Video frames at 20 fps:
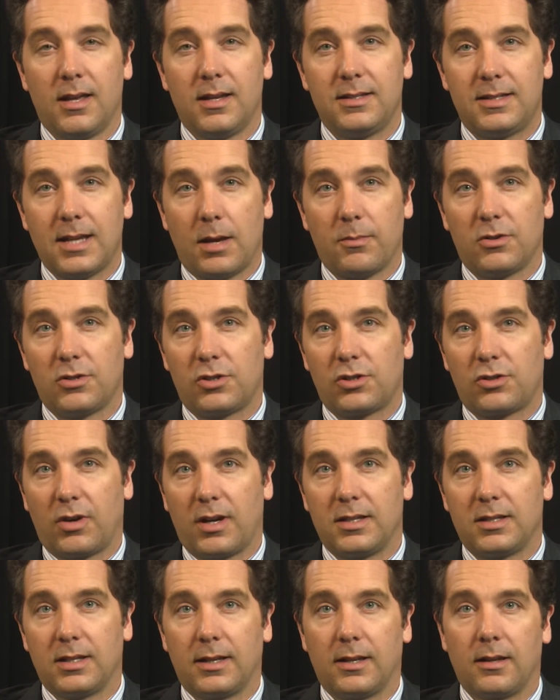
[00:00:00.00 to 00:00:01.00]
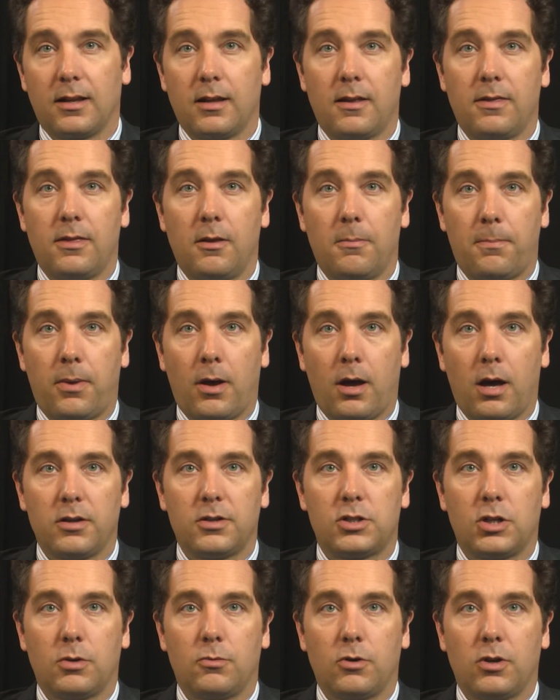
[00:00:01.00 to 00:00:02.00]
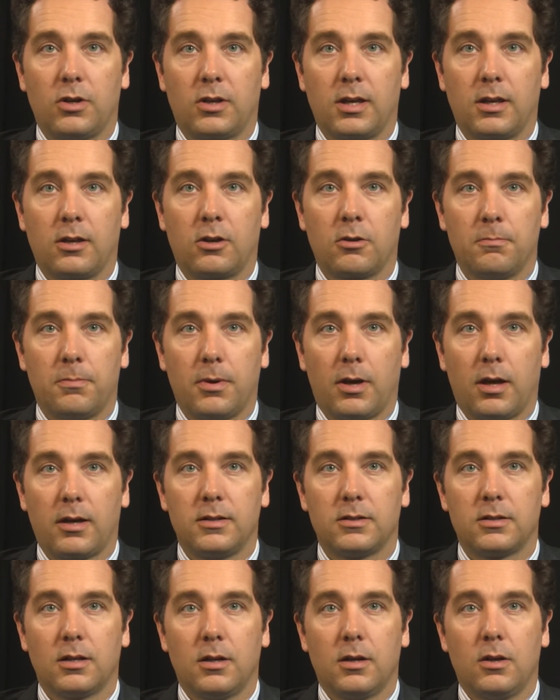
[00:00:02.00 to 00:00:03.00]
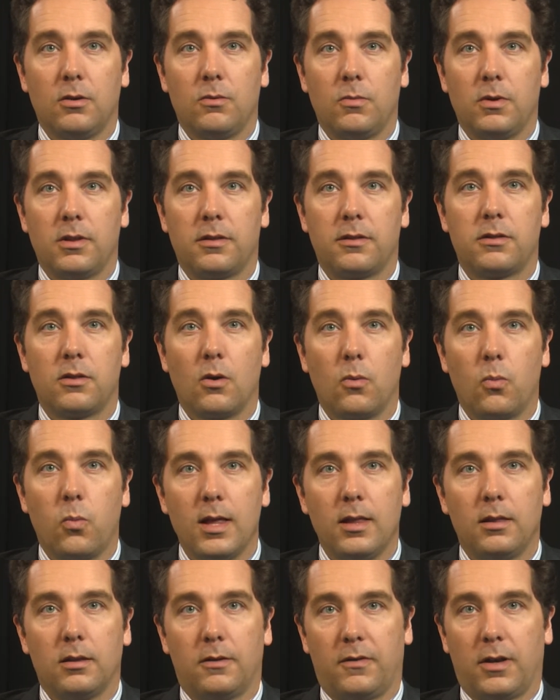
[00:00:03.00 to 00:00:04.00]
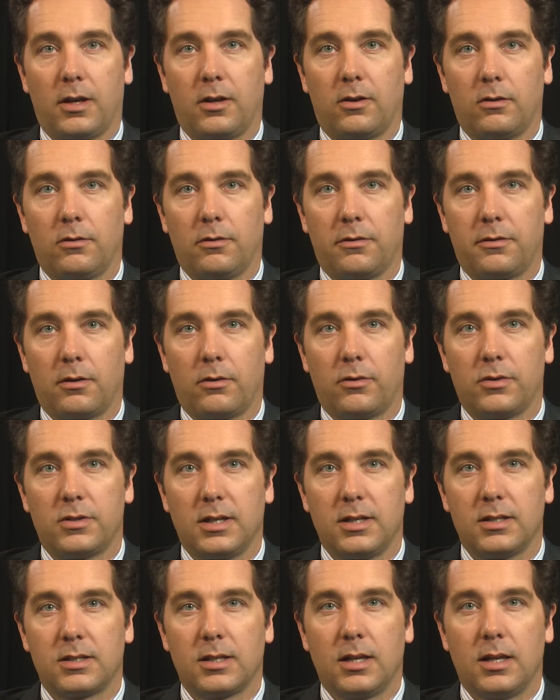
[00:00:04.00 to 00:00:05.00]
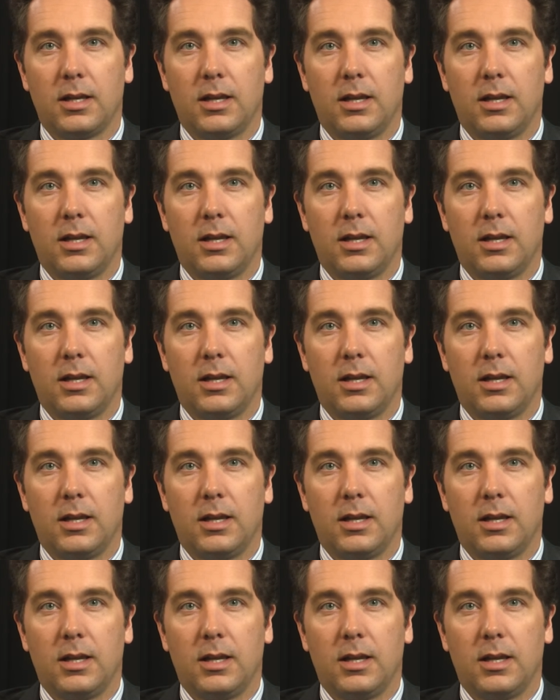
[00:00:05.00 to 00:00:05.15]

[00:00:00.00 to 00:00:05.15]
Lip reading: demonstrating that partnership working combined with the will of local authorities